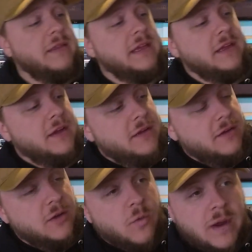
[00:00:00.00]
the
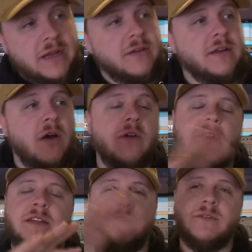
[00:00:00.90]
equator and all
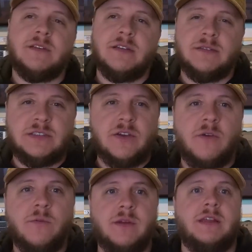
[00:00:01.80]
the different
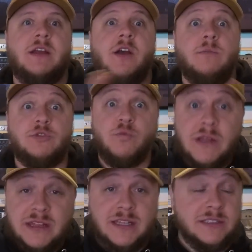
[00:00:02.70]
software that comes
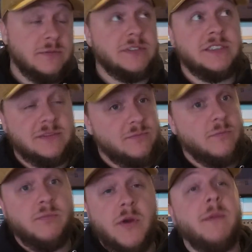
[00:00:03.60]
with this, which is
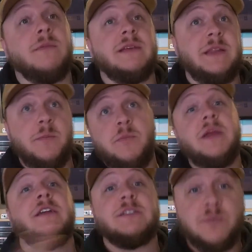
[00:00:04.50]
probably the
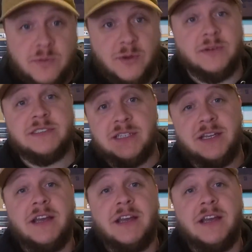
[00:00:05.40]
biggest pro is the